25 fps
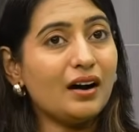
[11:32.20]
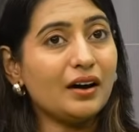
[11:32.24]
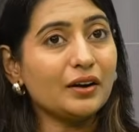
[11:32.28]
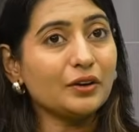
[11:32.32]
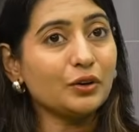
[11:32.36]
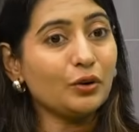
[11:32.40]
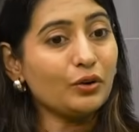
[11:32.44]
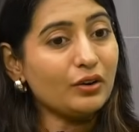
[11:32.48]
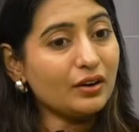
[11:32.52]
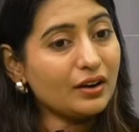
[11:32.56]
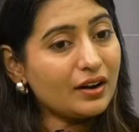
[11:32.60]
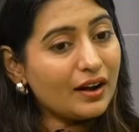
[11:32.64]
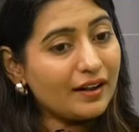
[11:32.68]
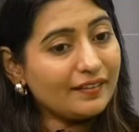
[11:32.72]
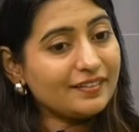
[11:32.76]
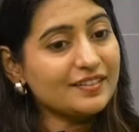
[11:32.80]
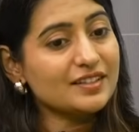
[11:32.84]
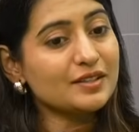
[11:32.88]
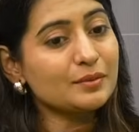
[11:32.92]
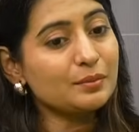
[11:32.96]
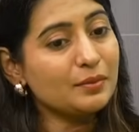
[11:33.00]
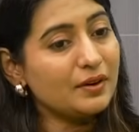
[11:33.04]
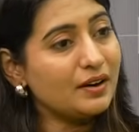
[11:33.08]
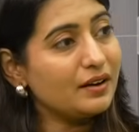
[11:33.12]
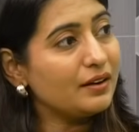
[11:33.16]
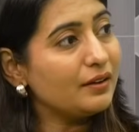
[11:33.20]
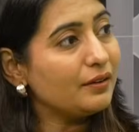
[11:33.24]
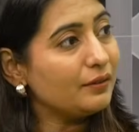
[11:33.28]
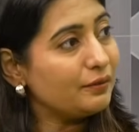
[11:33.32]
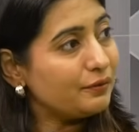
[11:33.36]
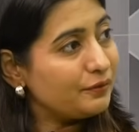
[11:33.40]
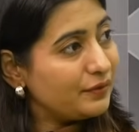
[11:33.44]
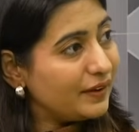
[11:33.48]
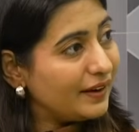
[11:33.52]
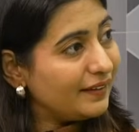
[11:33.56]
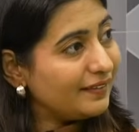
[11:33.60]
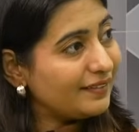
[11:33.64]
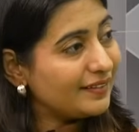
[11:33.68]
you're a
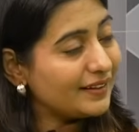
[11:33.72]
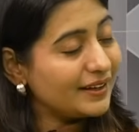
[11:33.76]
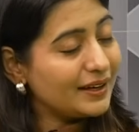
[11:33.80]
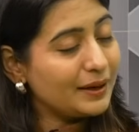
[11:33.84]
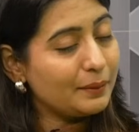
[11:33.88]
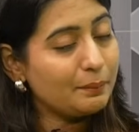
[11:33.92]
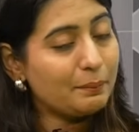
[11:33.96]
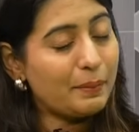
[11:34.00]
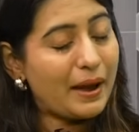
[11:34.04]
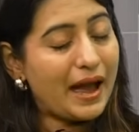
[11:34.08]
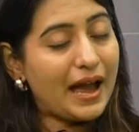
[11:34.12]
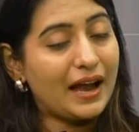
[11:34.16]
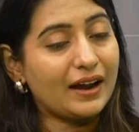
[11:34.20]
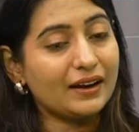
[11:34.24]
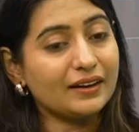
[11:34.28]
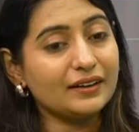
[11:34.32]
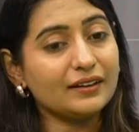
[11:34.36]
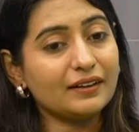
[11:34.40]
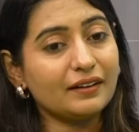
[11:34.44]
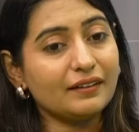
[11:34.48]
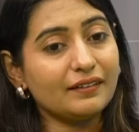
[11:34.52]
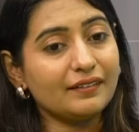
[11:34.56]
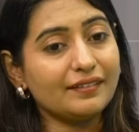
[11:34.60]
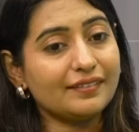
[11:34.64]
customer-facing bank.